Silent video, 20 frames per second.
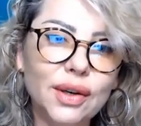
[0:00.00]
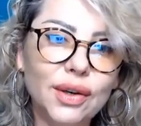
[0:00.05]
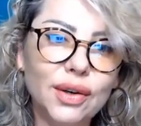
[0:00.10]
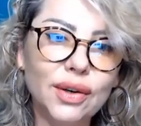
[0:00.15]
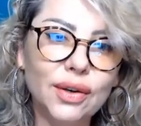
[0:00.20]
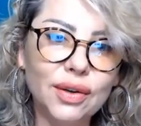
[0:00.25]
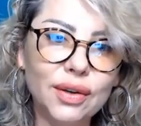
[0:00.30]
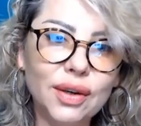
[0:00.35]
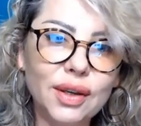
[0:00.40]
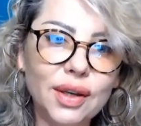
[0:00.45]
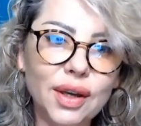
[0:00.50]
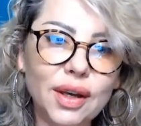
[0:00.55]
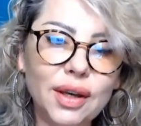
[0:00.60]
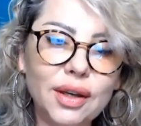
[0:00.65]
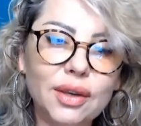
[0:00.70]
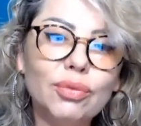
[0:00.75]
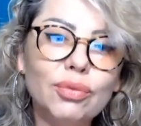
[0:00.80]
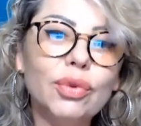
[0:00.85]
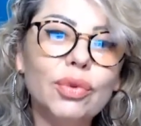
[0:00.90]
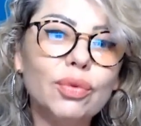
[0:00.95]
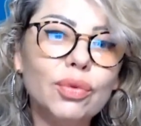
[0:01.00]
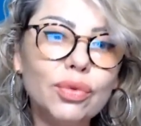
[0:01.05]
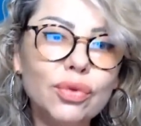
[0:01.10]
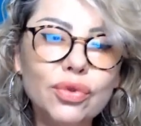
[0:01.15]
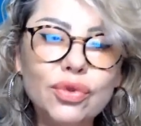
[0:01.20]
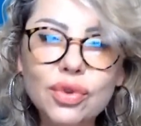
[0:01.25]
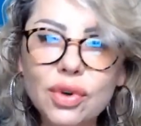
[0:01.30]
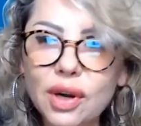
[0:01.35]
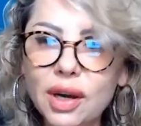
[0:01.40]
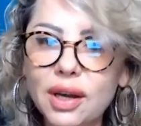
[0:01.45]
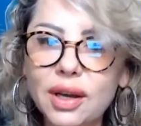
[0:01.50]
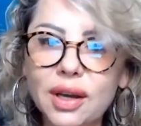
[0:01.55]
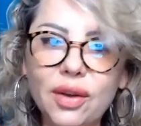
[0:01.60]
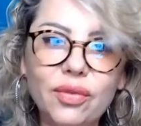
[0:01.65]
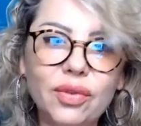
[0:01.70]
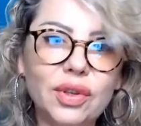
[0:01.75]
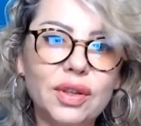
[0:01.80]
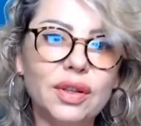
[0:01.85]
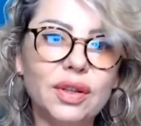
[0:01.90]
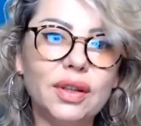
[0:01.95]
Okay, and we will try
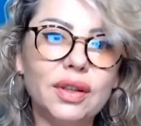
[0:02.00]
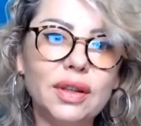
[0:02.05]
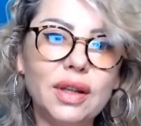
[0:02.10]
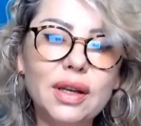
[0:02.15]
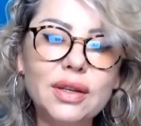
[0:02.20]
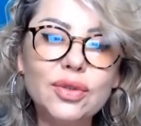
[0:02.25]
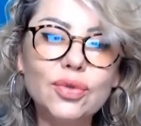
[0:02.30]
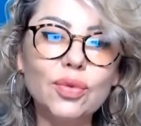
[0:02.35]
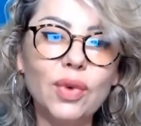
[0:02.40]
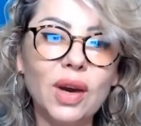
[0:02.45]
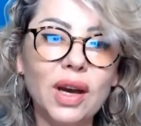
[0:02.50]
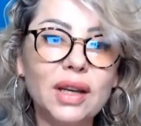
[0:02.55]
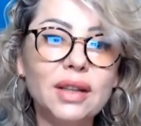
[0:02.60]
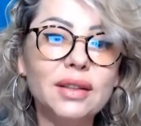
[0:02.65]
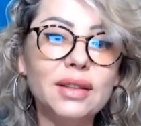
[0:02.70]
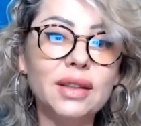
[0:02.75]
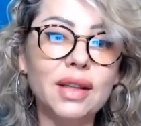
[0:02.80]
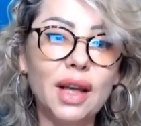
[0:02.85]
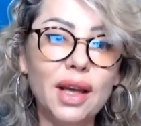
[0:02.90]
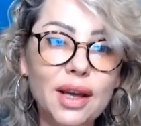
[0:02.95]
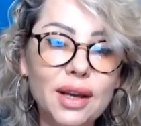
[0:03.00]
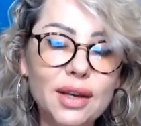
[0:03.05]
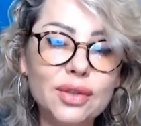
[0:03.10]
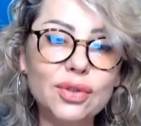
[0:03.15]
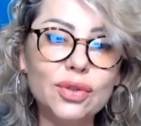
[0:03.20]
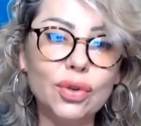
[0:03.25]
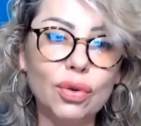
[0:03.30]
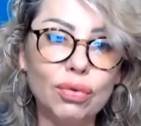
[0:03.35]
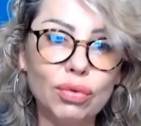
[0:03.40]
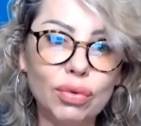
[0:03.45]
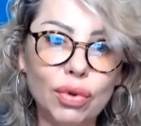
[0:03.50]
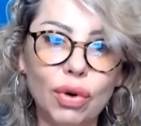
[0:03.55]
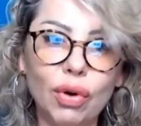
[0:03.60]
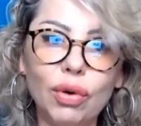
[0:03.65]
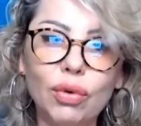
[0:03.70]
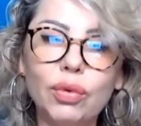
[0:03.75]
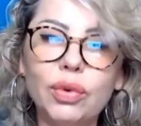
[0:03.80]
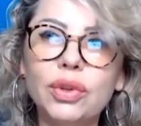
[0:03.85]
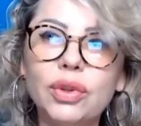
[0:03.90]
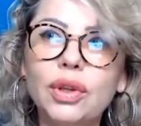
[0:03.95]
everything. That's why it takes so
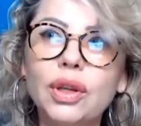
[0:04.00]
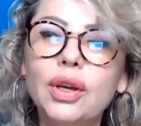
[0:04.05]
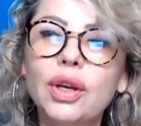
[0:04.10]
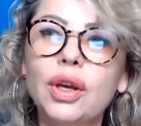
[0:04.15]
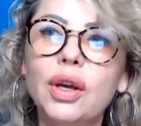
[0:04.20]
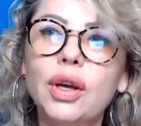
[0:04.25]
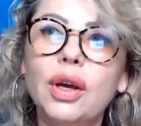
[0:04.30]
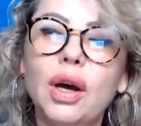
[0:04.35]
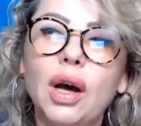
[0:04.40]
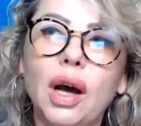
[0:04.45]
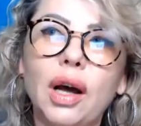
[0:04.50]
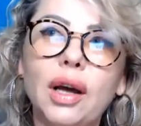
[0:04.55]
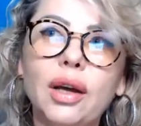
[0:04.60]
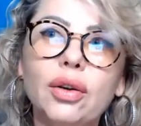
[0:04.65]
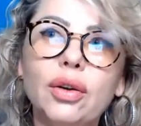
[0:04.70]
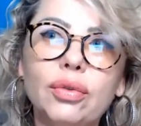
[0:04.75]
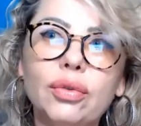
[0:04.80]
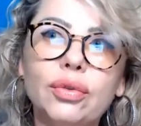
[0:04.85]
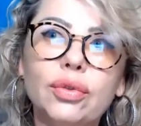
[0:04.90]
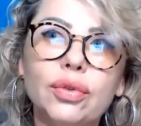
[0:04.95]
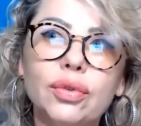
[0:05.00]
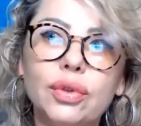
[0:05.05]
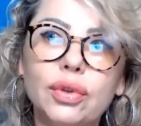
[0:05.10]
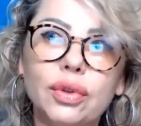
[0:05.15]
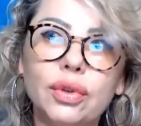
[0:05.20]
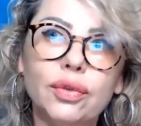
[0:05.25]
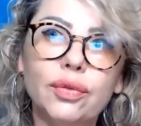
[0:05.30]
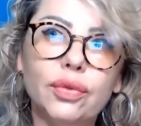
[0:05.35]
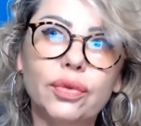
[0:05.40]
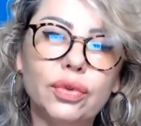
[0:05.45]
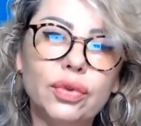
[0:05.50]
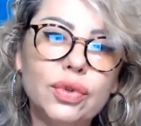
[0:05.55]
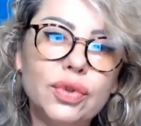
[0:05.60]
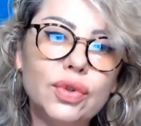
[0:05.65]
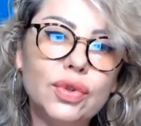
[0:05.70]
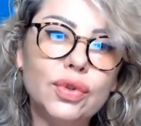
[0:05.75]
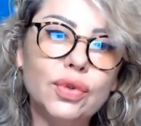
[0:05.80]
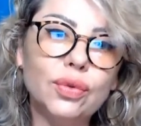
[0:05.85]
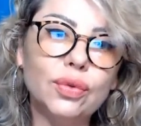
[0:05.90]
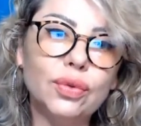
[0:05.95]
long. When I go to the photo
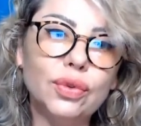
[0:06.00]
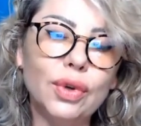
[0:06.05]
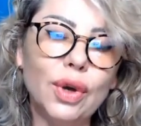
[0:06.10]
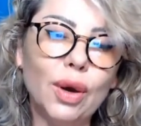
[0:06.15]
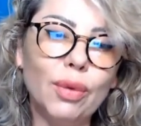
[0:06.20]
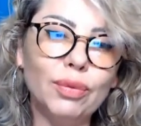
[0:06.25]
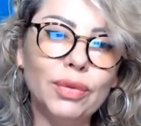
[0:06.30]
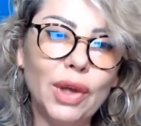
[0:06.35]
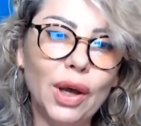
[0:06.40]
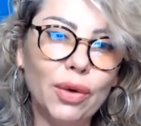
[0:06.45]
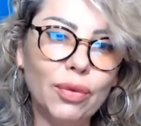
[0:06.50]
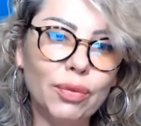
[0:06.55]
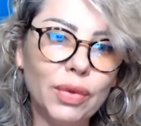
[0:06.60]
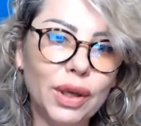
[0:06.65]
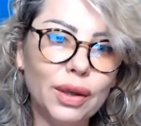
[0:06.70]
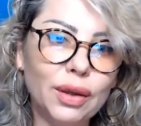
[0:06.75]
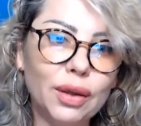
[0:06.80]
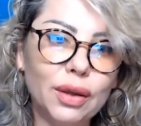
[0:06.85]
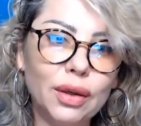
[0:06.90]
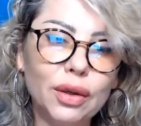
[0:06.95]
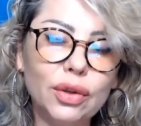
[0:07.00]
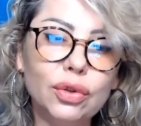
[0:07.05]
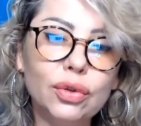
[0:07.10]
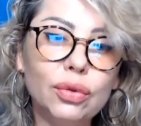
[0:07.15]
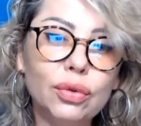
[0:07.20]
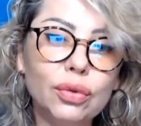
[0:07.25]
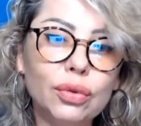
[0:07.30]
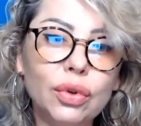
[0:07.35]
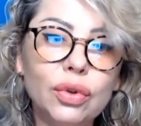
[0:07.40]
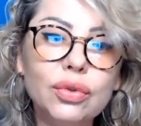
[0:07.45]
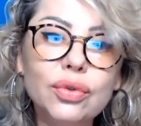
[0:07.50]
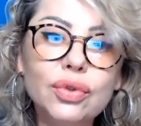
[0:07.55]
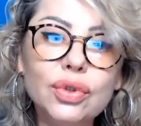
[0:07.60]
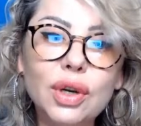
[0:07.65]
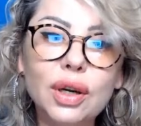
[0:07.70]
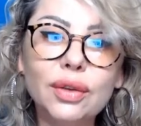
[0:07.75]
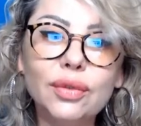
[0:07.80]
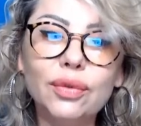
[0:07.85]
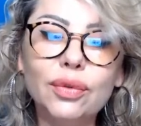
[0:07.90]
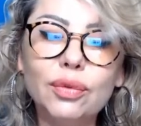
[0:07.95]
studio, I'm now making a new
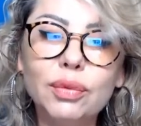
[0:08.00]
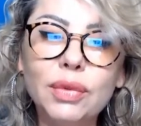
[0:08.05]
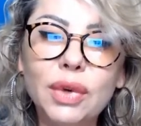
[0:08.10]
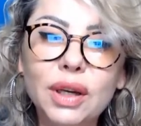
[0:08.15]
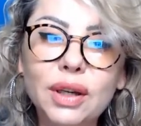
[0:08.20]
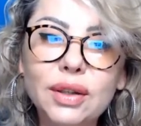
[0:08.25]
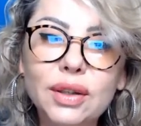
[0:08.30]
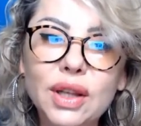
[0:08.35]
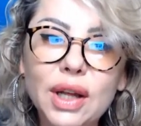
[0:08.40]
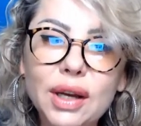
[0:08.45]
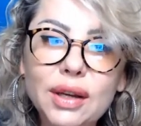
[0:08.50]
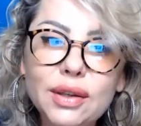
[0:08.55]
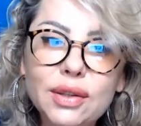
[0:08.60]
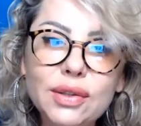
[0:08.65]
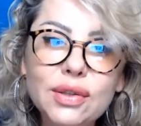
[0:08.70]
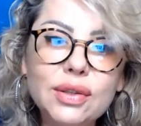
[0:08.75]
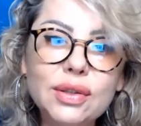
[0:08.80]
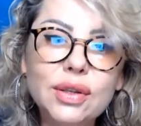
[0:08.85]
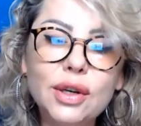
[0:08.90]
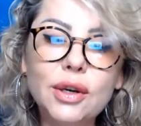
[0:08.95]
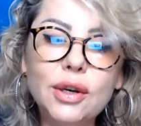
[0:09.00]
contract for my clients,